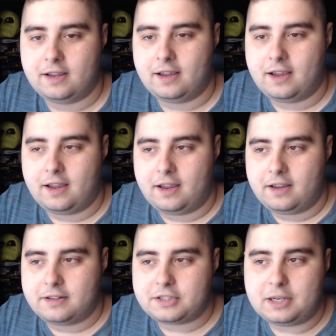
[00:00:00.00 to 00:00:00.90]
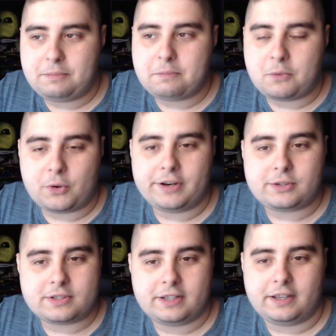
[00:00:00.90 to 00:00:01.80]
it's gonna be more
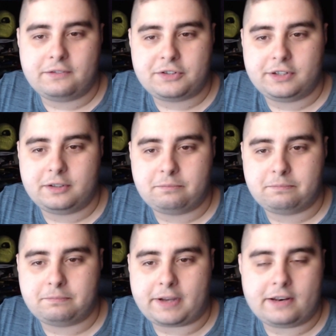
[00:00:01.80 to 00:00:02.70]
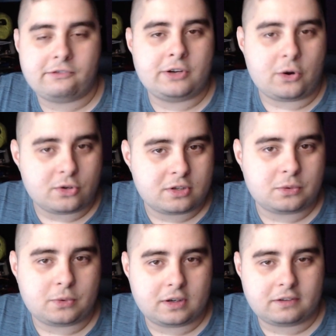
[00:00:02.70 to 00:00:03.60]
interesting if she kind of goes to
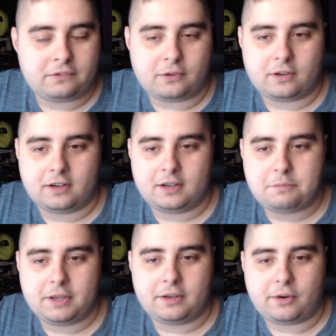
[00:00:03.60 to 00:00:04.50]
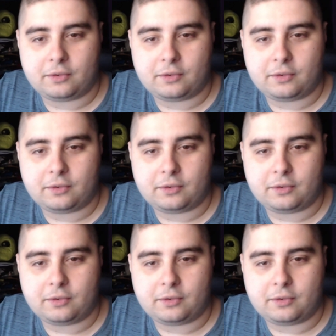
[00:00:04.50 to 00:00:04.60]
work for Mikio.